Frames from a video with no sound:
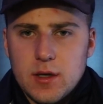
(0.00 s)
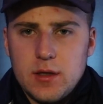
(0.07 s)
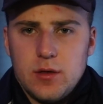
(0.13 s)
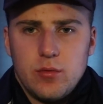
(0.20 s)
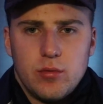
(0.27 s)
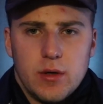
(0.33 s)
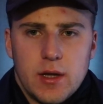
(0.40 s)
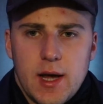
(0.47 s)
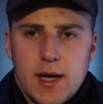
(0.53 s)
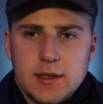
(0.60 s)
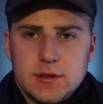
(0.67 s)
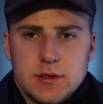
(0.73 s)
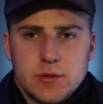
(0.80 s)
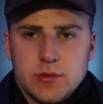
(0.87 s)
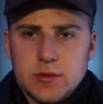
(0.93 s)
And you
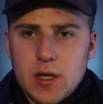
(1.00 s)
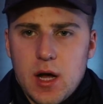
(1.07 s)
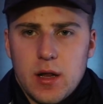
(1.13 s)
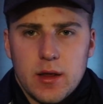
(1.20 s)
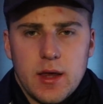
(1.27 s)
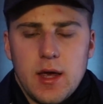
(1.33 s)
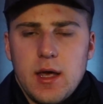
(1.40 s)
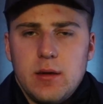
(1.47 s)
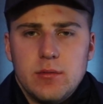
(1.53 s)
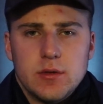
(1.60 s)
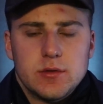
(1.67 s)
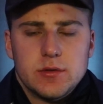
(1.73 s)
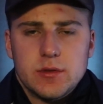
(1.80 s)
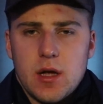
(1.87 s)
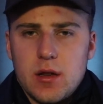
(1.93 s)
realize this was all a game,
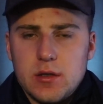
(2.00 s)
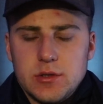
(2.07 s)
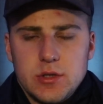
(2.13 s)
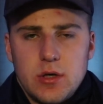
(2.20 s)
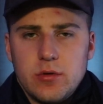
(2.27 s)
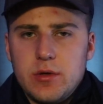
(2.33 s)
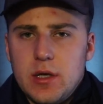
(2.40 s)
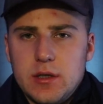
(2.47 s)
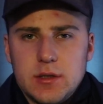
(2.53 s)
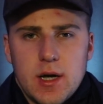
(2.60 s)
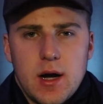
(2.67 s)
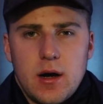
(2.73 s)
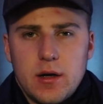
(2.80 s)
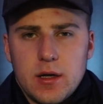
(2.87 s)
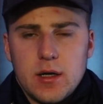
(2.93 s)
this was all a joke the
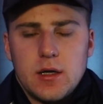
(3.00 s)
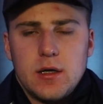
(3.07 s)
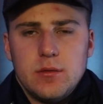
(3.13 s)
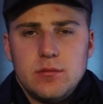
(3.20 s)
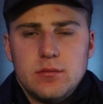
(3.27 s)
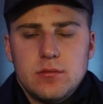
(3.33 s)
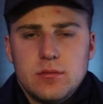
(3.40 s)
entire time.